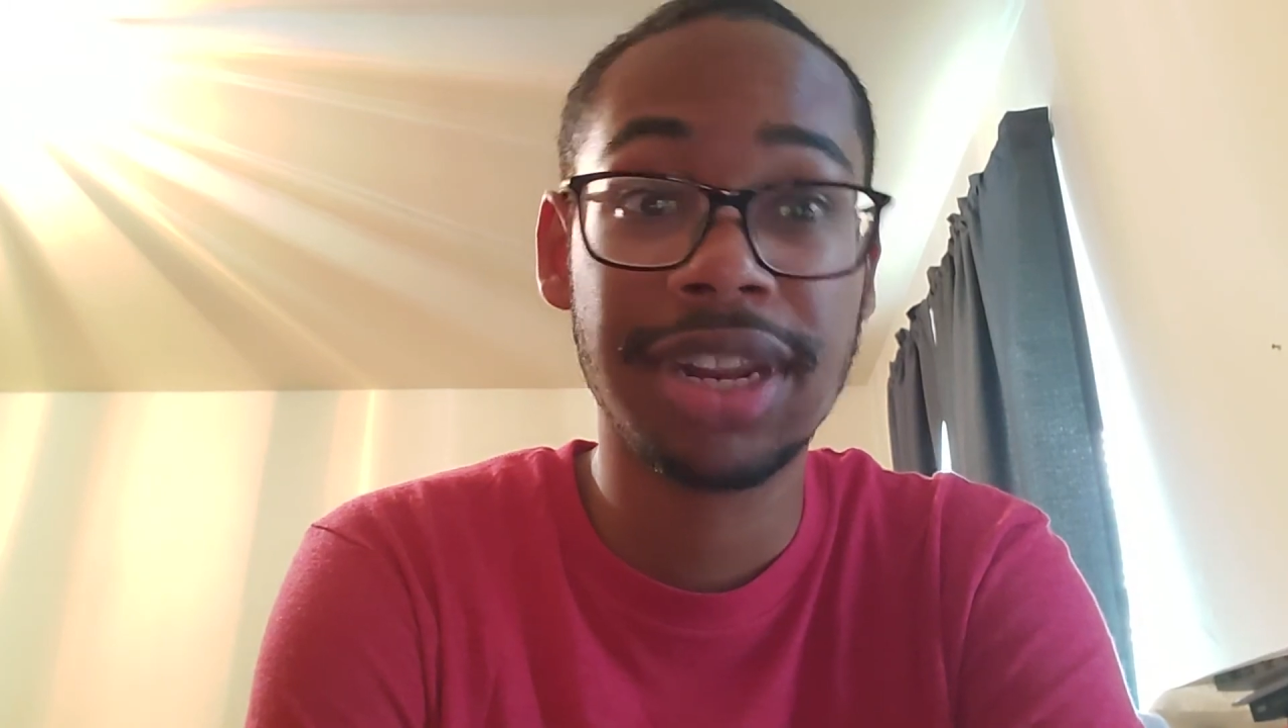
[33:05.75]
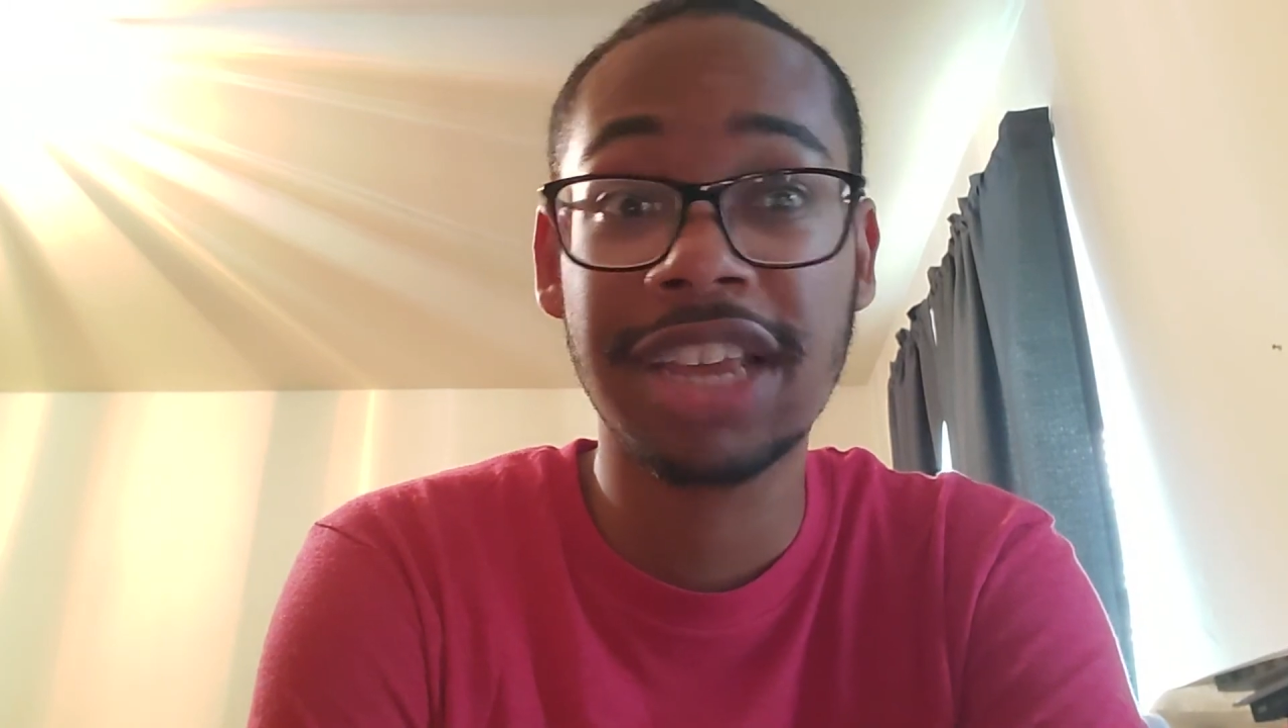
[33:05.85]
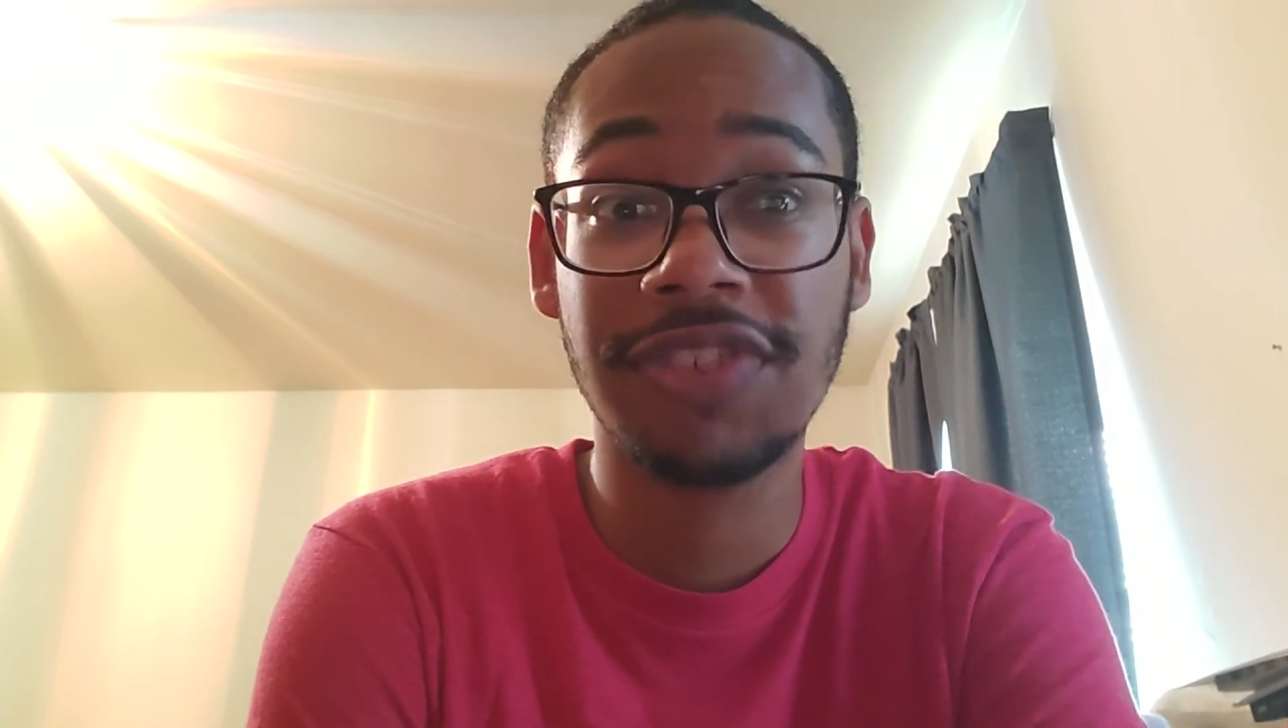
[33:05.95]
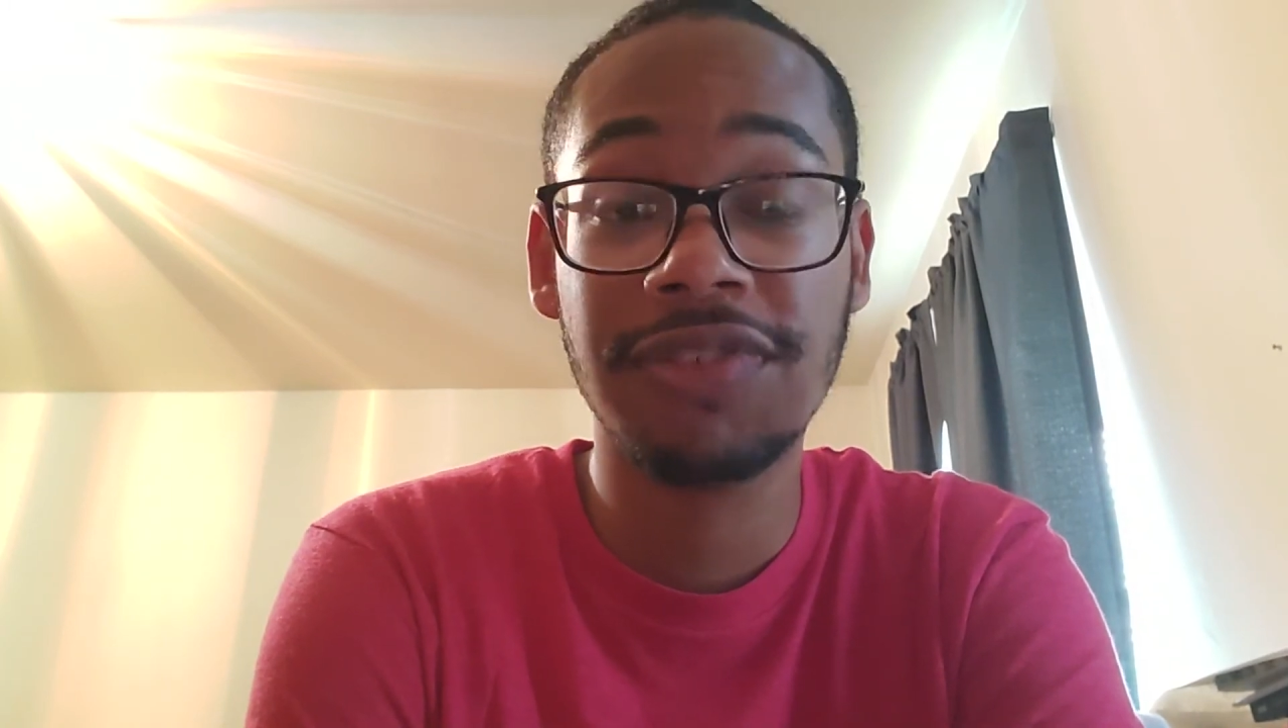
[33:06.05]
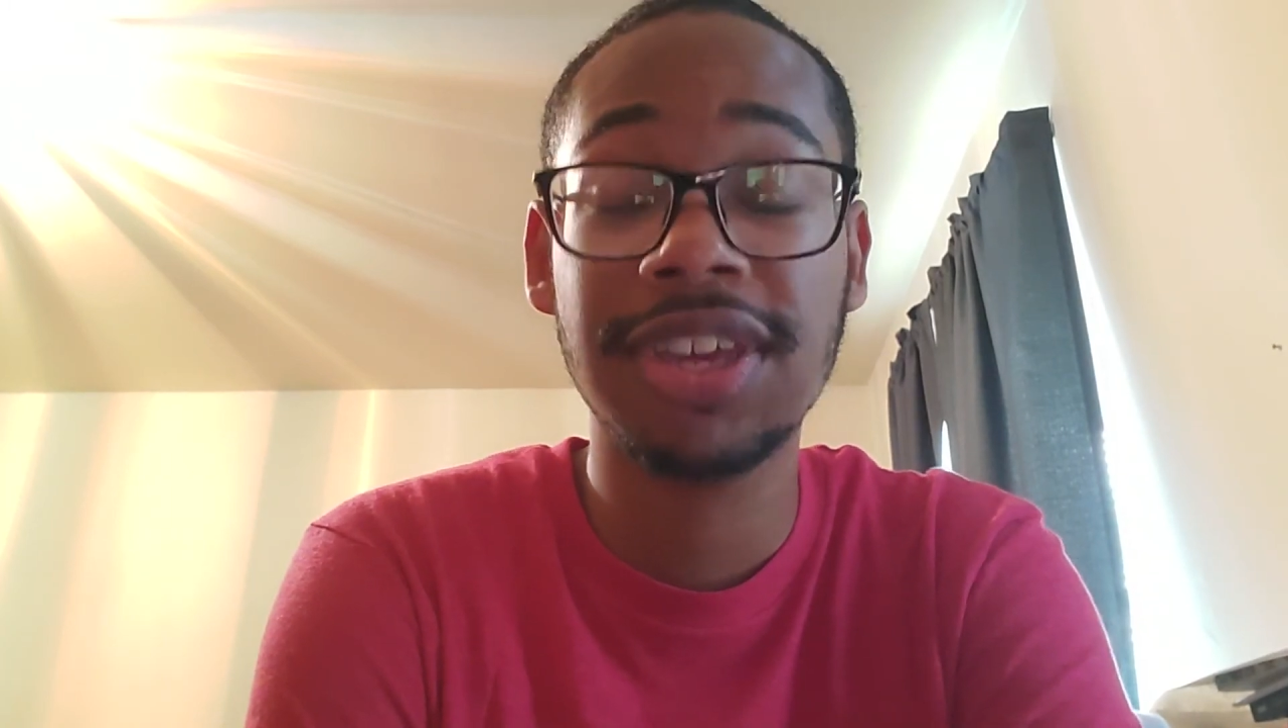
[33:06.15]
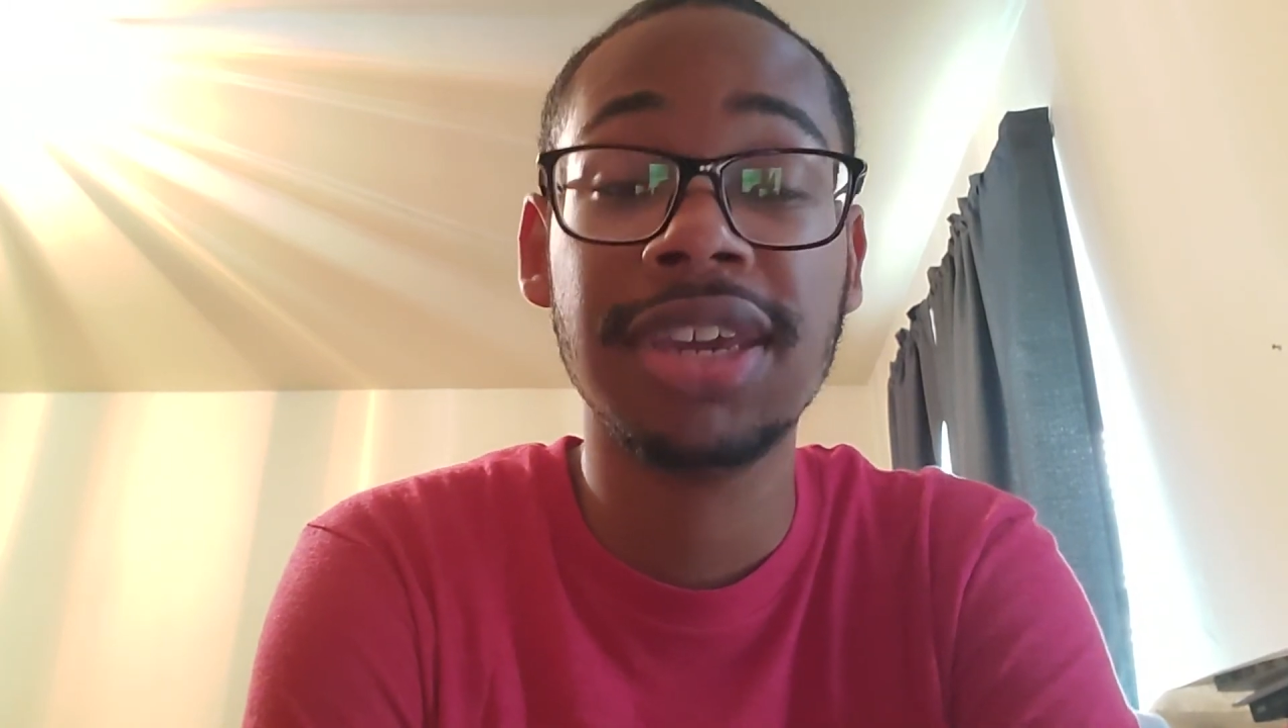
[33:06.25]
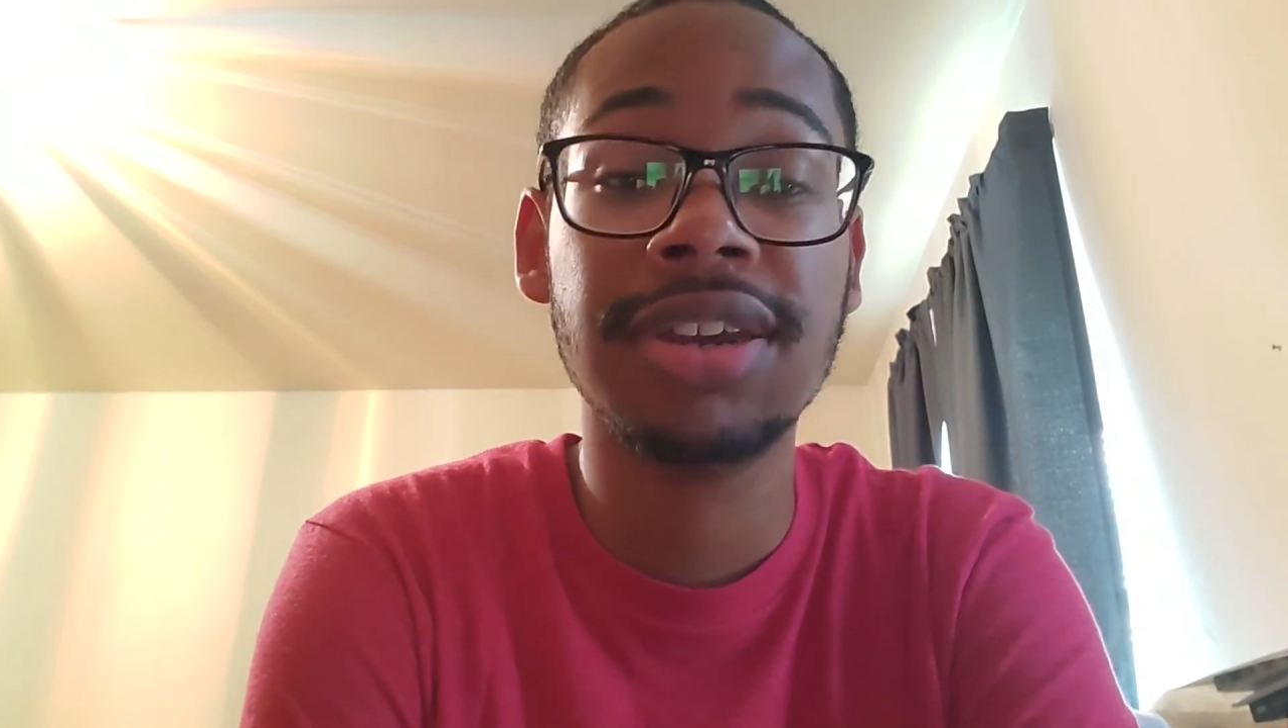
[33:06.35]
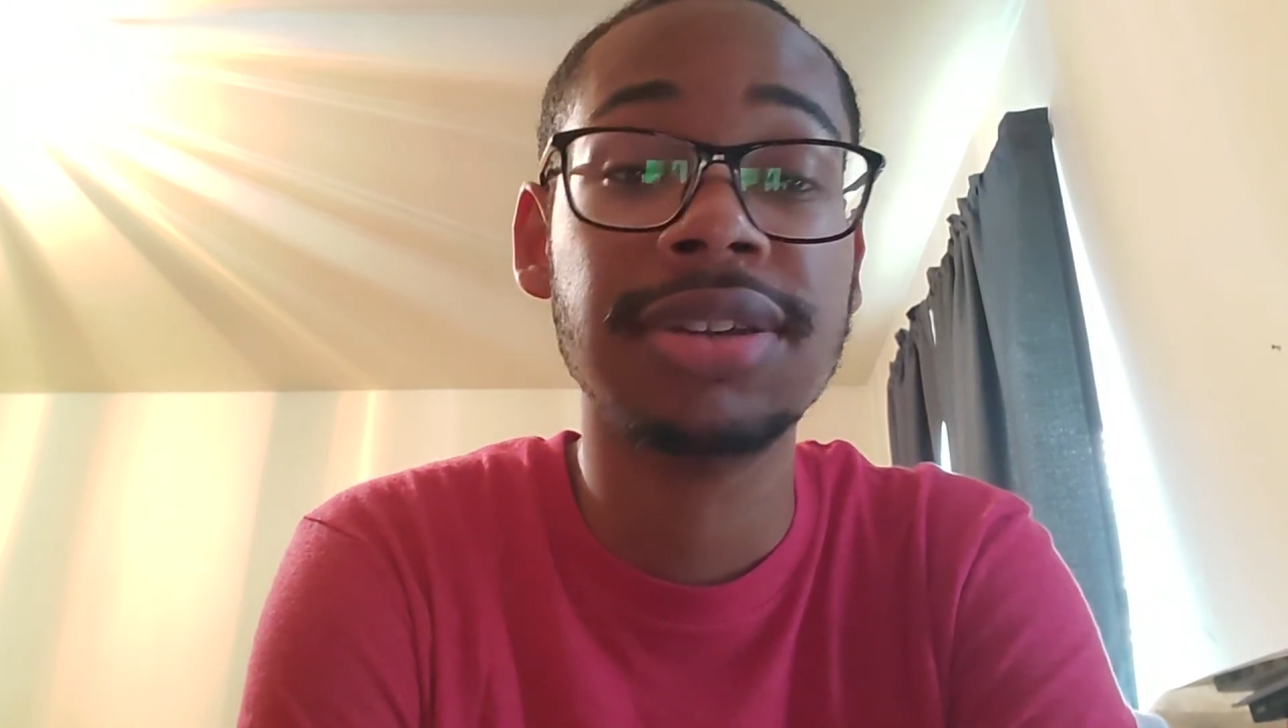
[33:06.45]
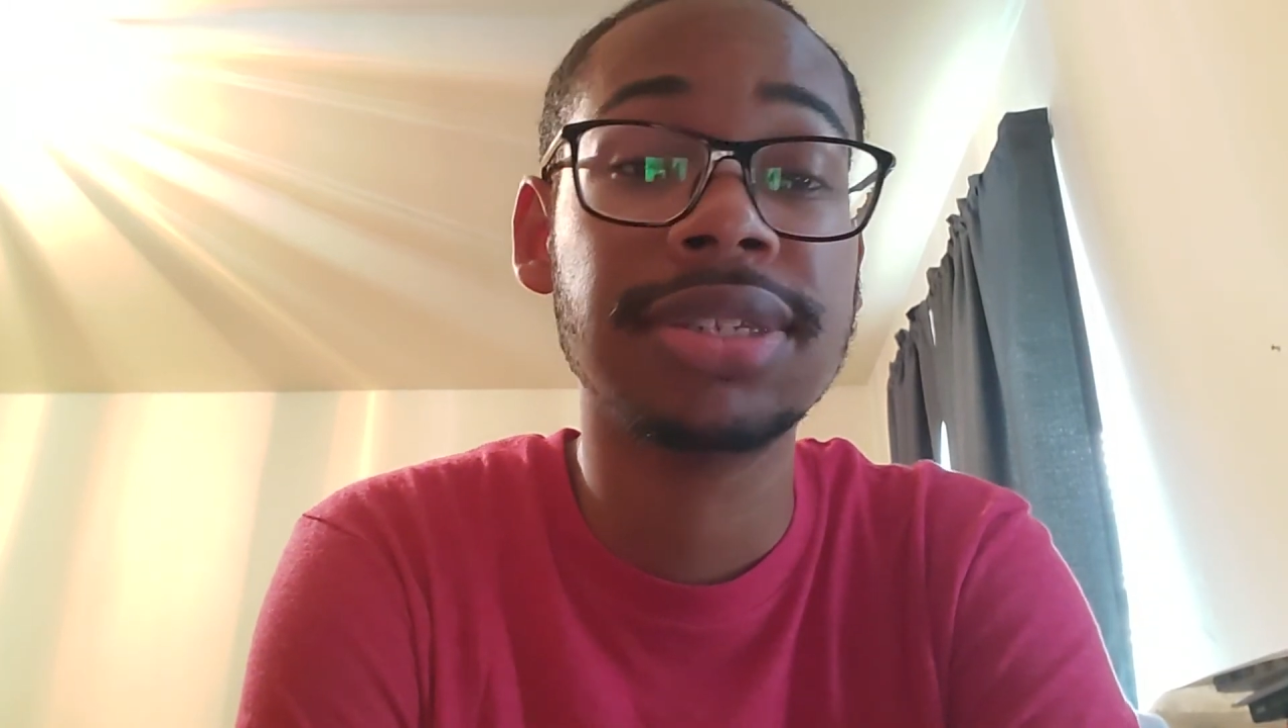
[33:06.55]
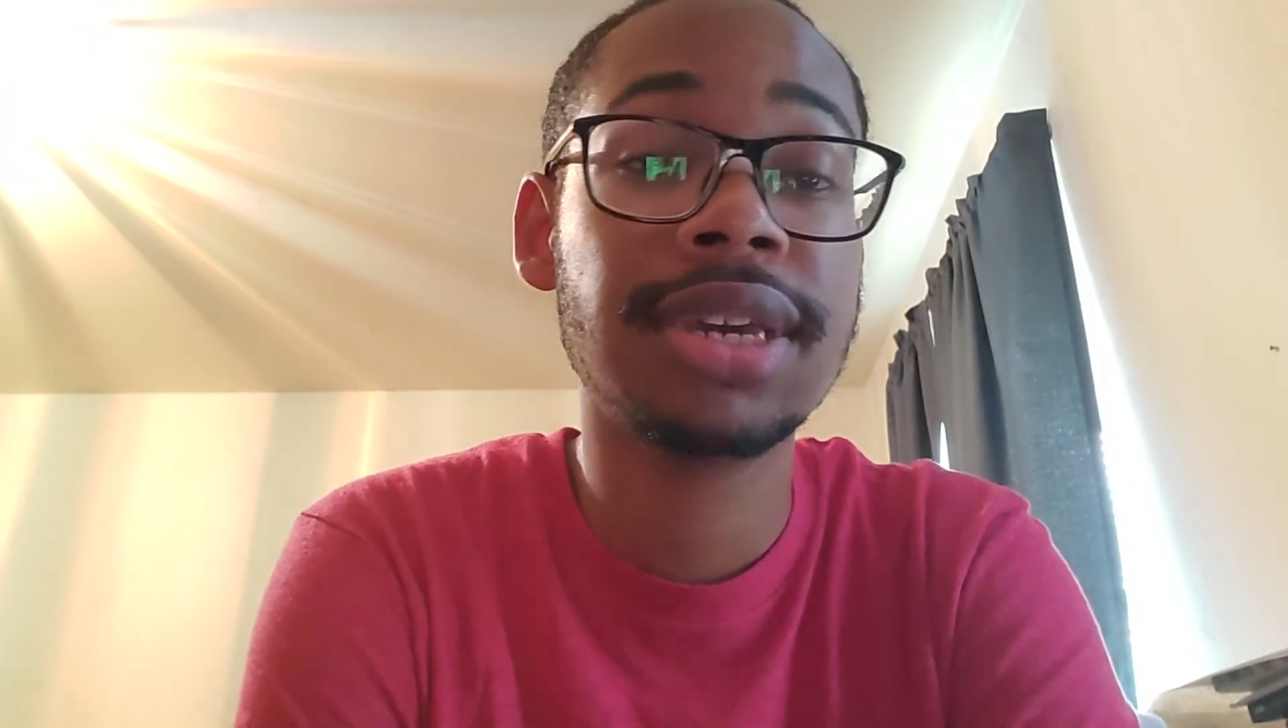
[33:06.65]
That's 50
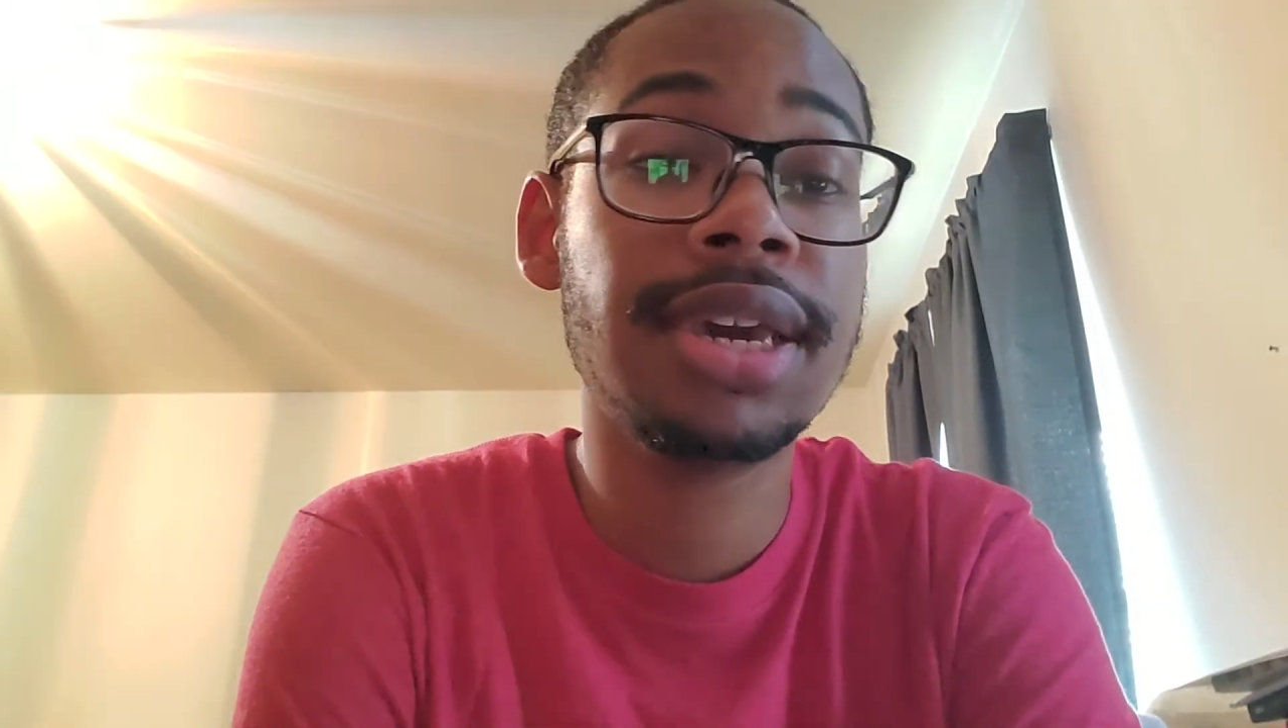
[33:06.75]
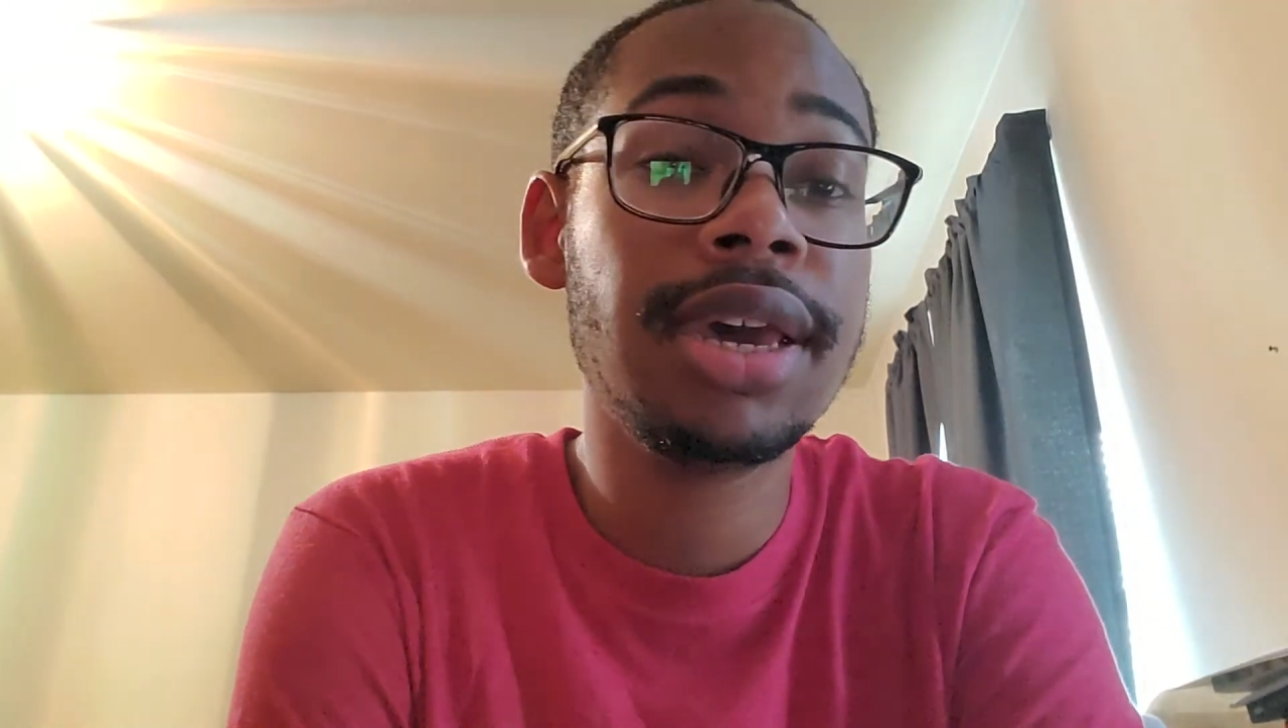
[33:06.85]
years.